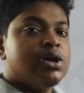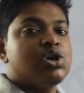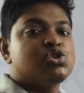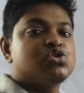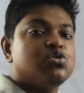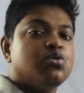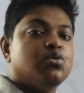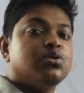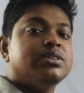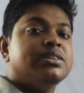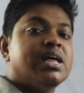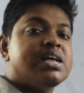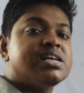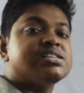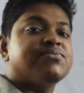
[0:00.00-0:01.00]
So
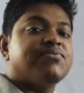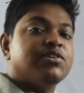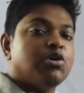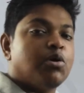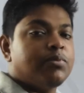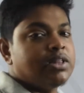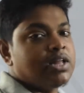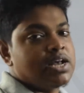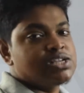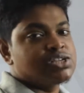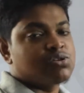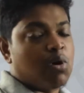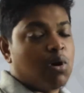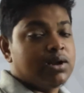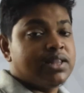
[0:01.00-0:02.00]
this phenomena is
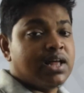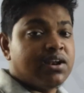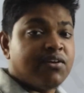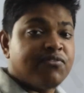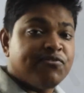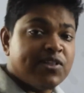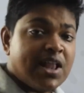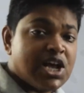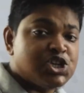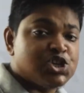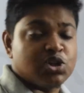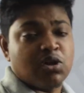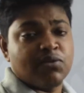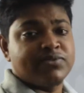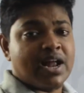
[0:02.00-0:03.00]
called the reflection of